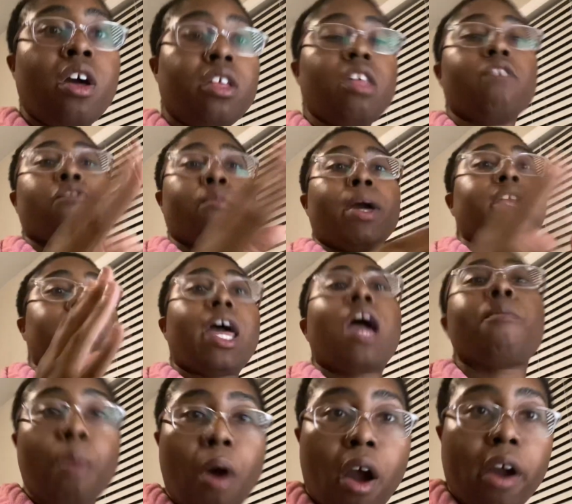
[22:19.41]
Never mind
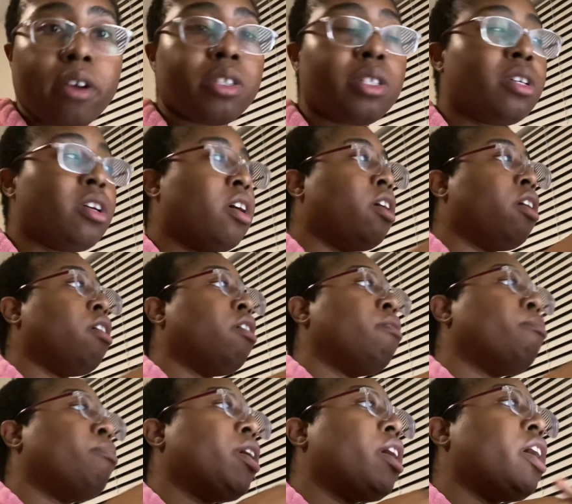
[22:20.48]
that part.
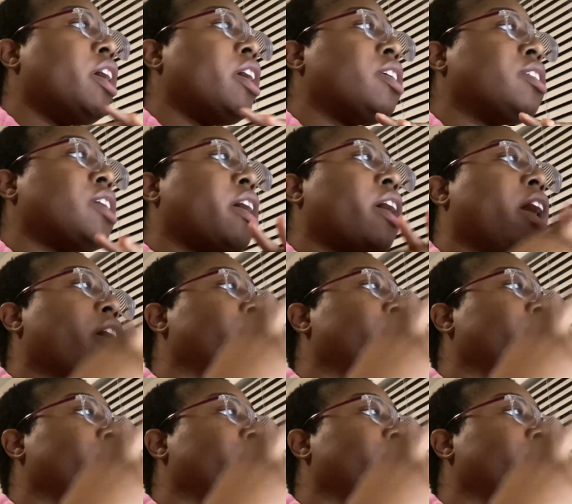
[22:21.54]
But it's like, I